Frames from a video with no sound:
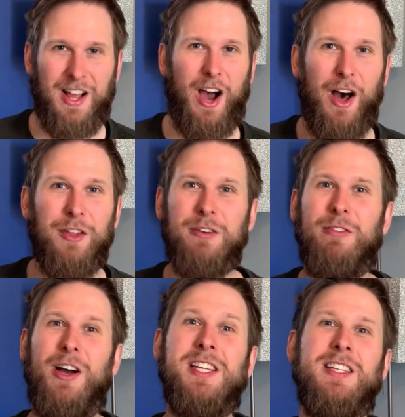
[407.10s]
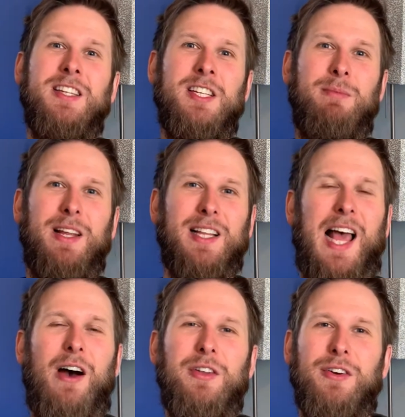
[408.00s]
other voices to speak
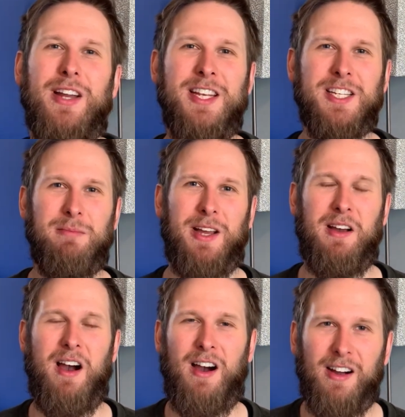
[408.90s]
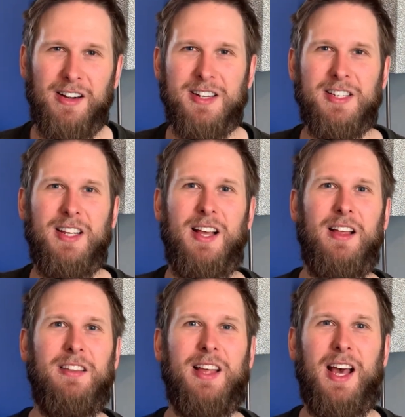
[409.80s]
louder into my heart
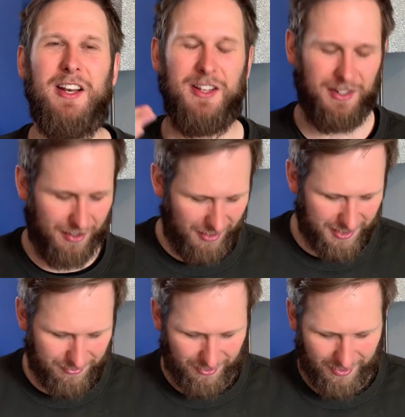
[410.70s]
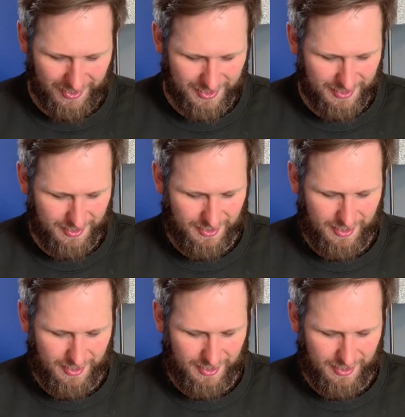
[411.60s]
than God's voice.